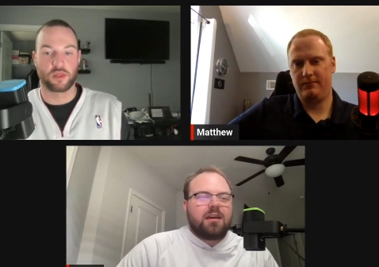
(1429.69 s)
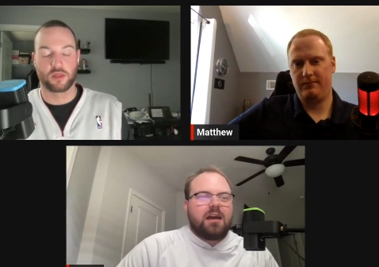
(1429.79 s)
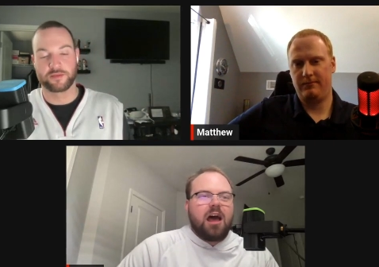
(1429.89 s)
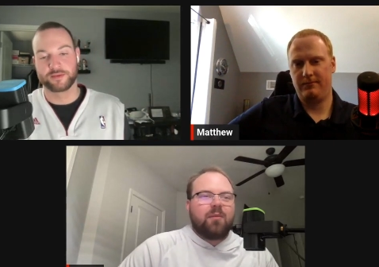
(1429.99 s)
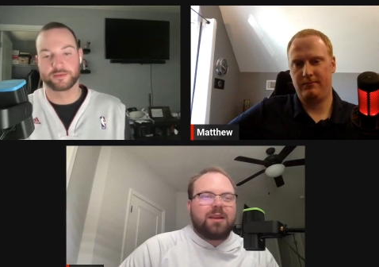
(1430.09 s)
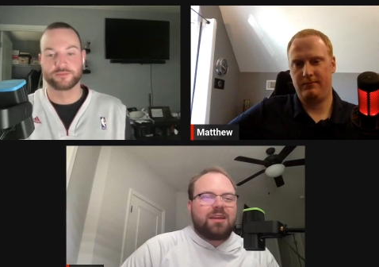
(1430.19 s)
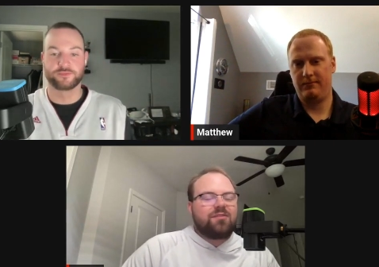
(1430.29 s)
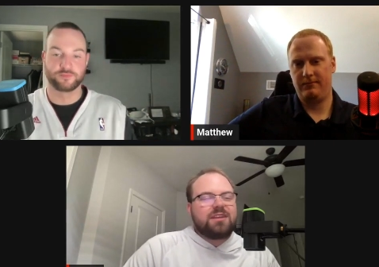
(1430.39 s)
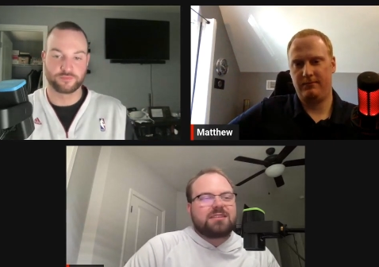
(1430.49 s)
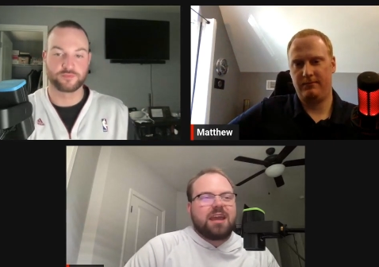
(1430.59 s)
Speaker 1: how many of
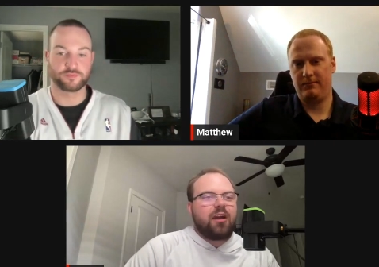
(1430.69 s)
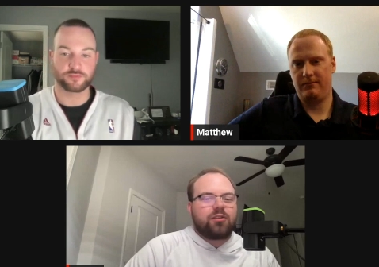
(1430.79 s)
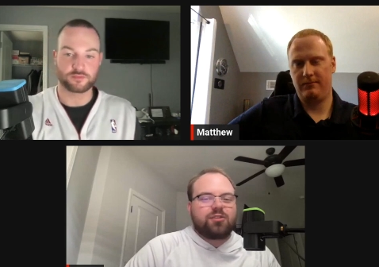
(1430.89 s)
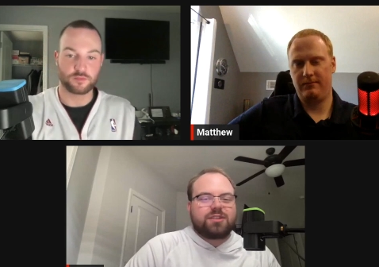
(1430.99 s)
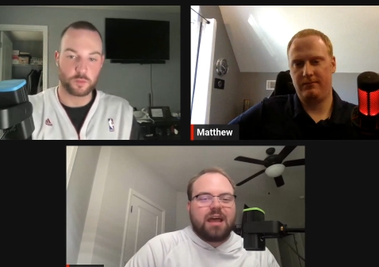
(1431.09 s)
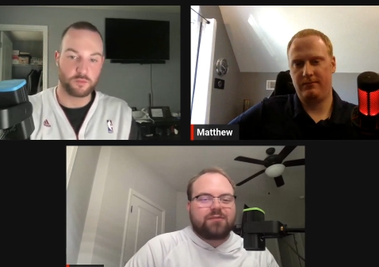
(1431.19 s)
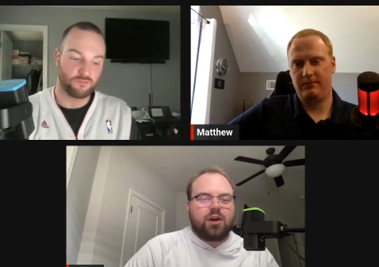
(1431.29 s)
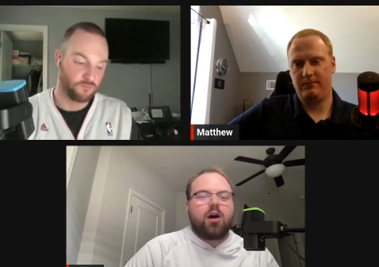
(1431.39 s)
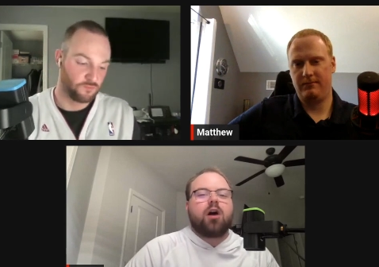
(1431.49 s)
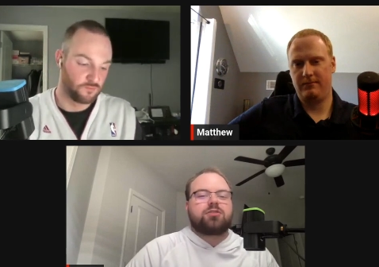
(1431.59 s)
these characters have to
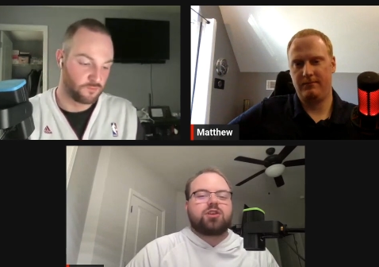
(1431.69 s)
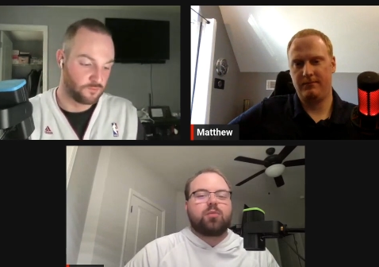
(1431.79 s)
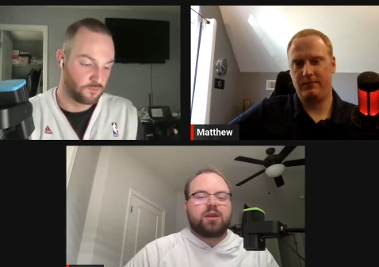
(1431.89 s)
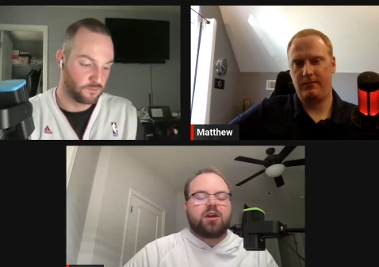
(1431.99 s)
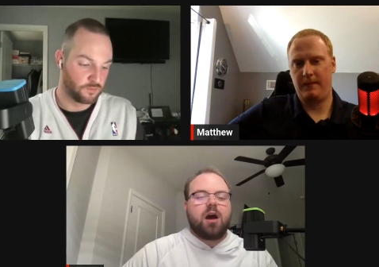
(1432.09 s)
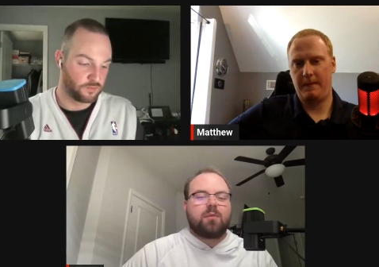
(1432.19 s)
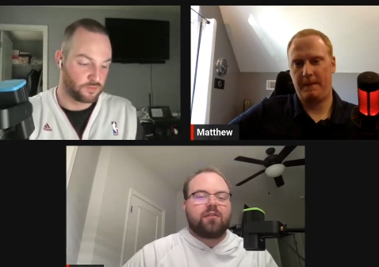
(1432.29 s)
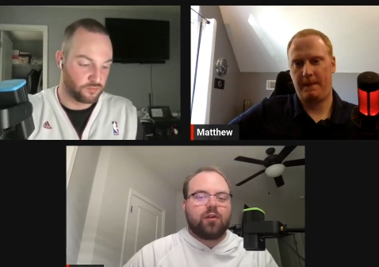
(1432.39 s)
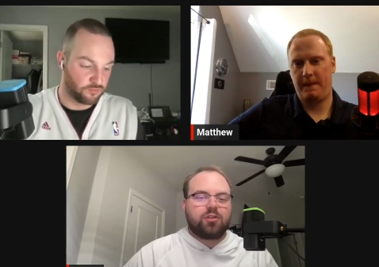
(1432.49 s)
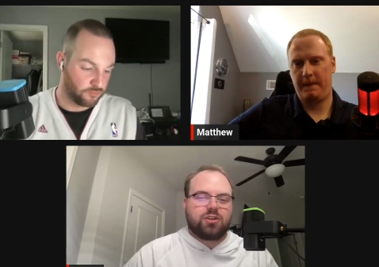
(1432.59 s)
also become a
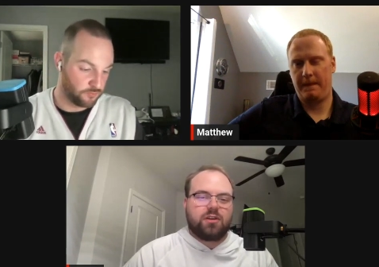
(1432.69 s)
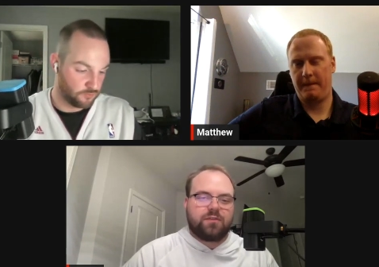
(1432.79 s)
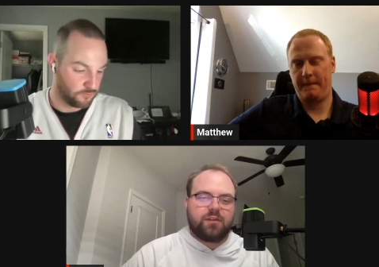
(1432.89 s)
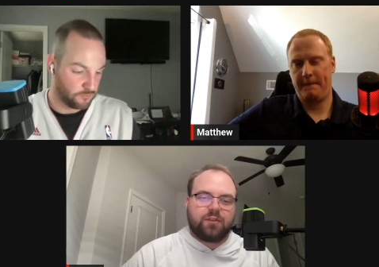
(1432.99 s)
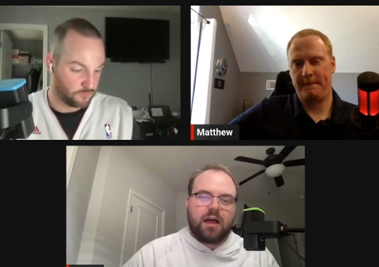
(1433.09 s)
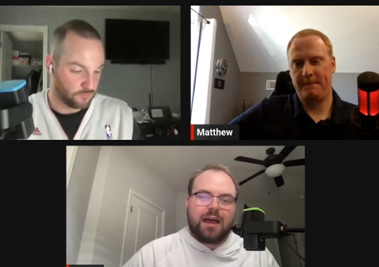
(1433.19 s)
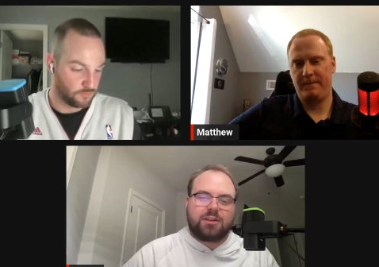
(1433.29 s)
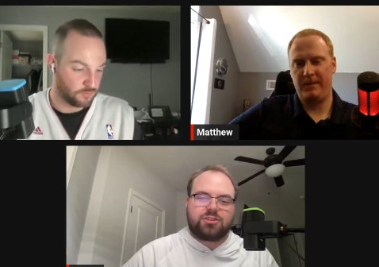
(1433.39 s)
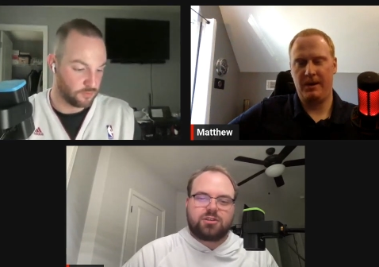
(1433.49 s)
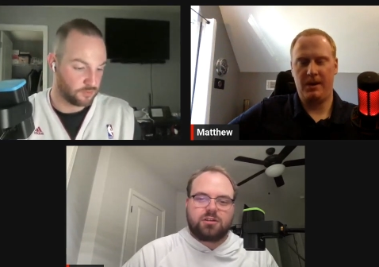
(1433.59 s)
version of The
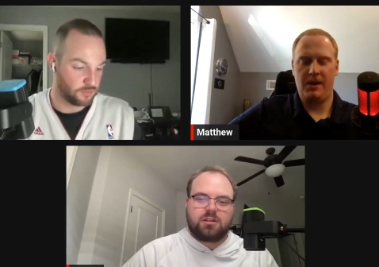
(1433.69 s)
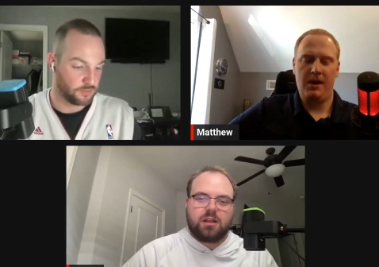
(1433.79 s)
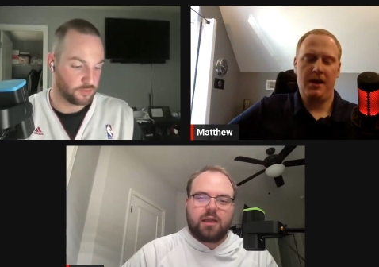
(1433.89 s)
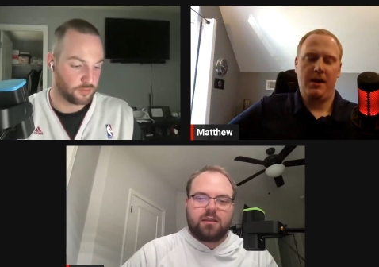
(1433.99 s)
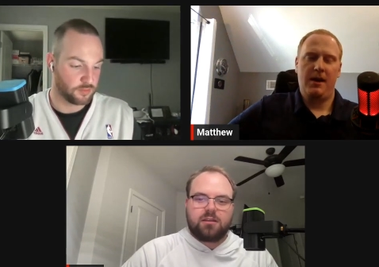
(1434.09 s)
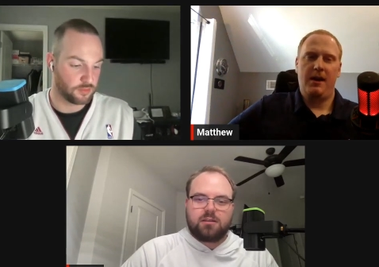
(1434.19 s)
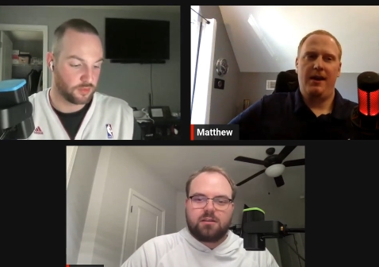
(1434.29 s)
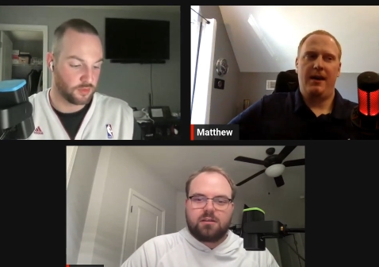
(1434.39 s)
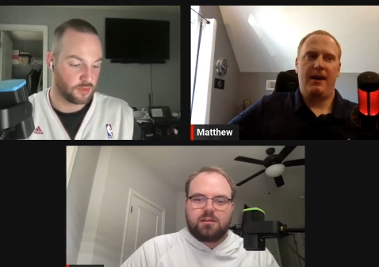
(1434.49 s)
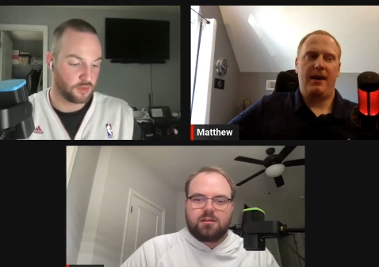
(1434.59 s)
Flash? Like,
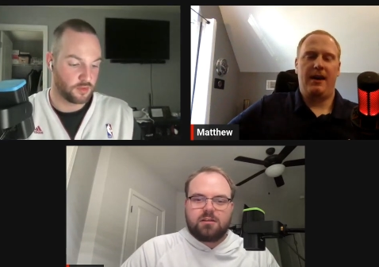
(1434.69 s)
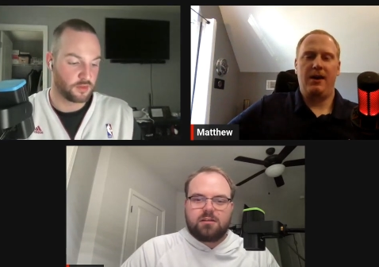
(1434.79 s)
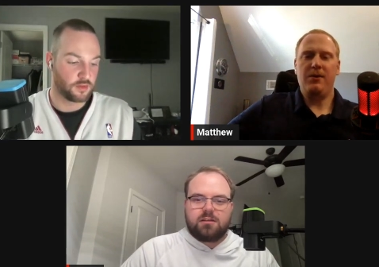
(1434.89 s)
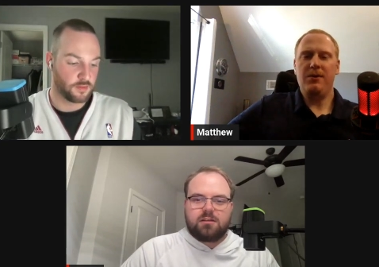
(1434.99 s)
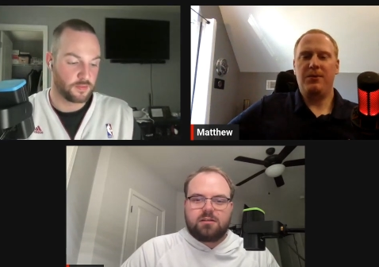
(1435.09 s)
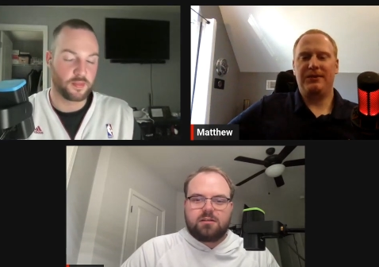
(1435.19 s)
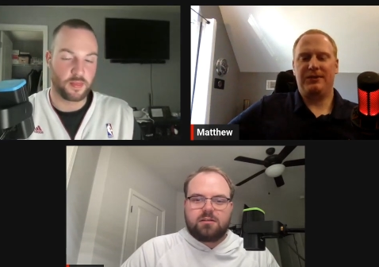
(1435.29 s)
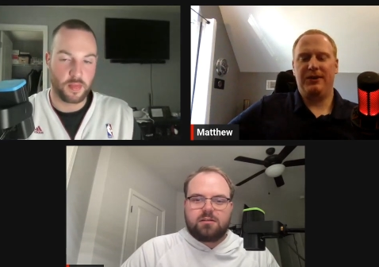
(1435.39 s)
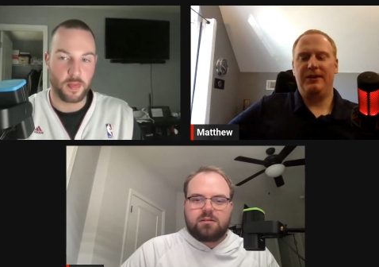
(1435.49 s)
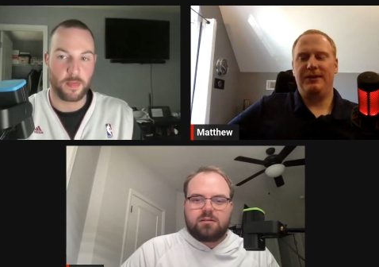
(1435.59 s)
Arrow
Speaker 2: was
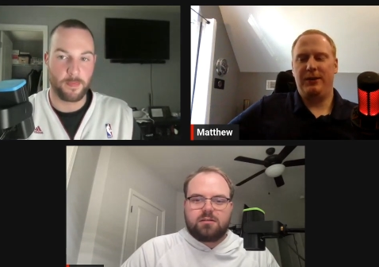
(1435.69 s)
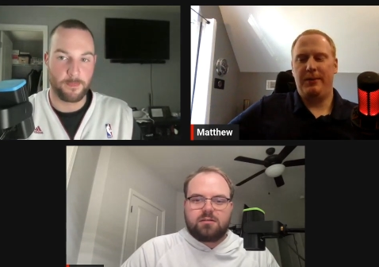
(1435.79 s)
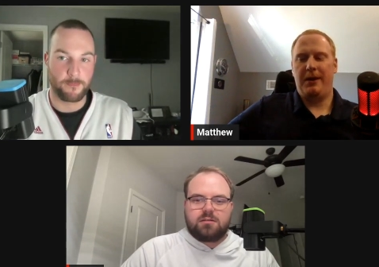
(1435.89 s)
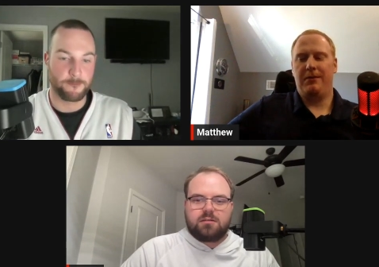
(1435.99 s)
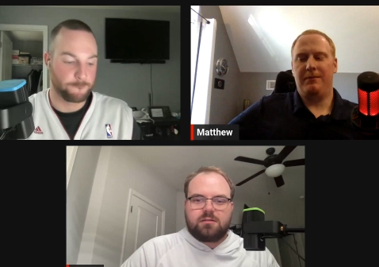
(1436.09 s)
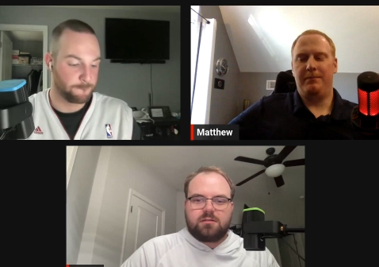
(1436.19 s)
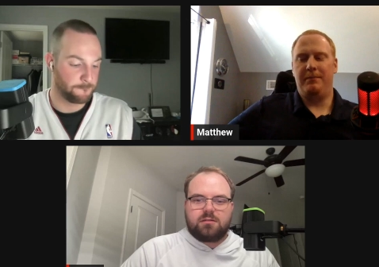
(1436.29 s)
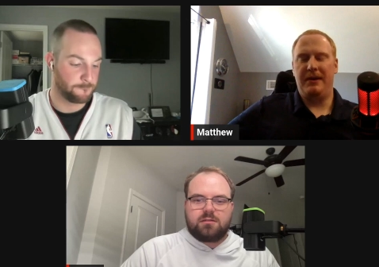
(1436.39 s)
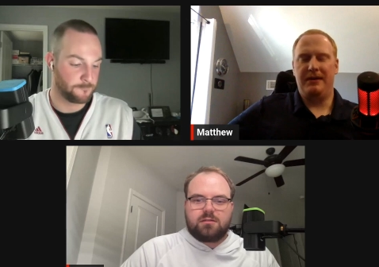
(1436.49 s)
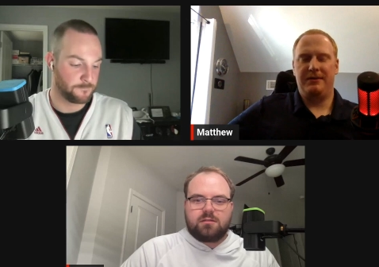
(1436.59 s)
good until he became a
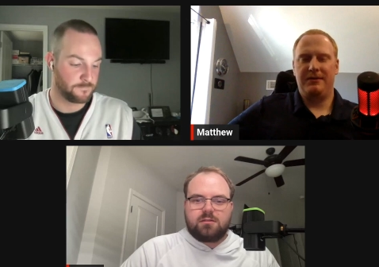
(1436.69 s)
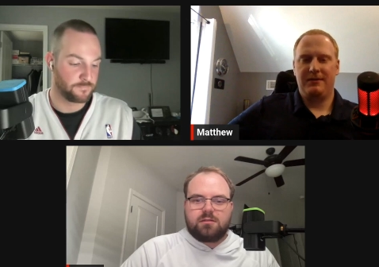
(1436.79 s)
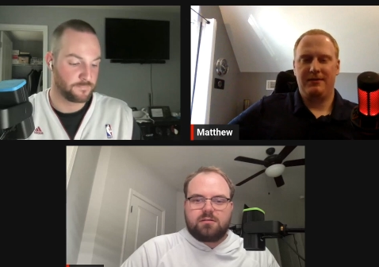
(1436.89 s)
bitch.